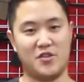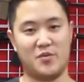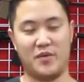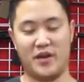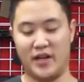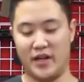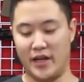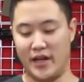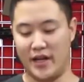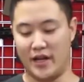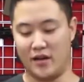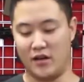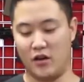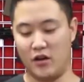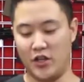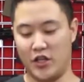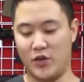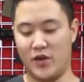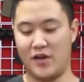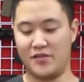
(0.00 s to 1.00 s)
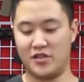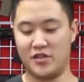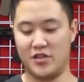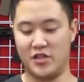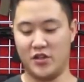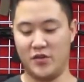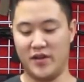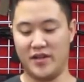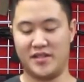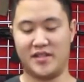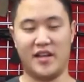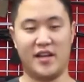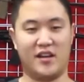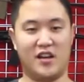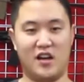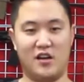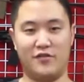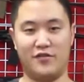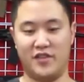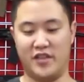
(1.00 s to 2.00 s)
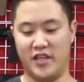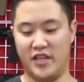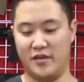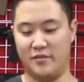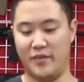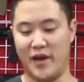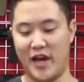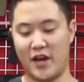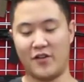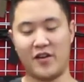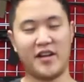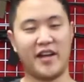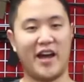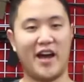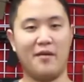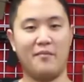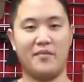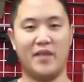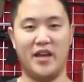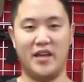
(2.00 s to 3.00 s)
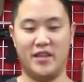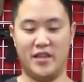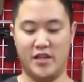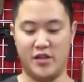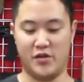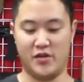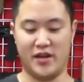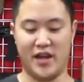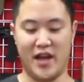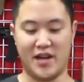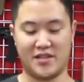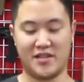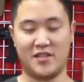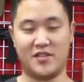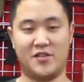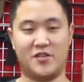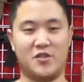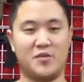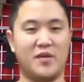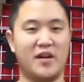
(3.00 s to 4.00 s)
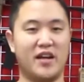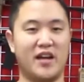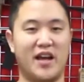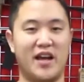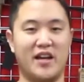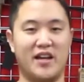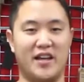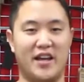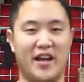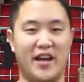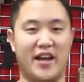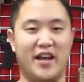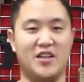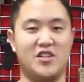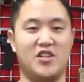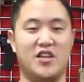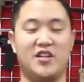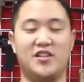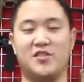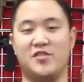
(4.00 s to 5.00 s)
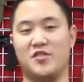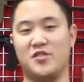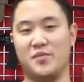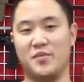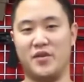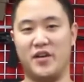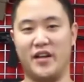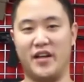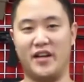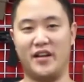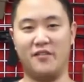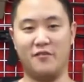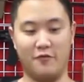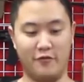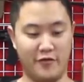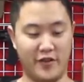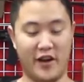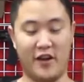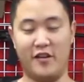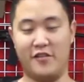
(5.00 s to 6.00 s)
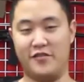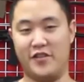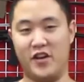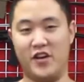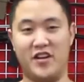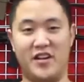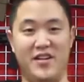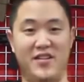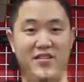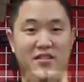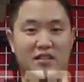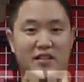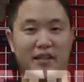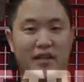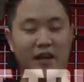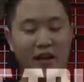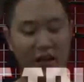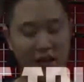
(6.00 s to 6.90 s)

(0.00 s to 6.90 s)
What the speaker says: spring guide, all you have to do is take off the battery cap, and then you can access your spring guide and change your spring very, very easily.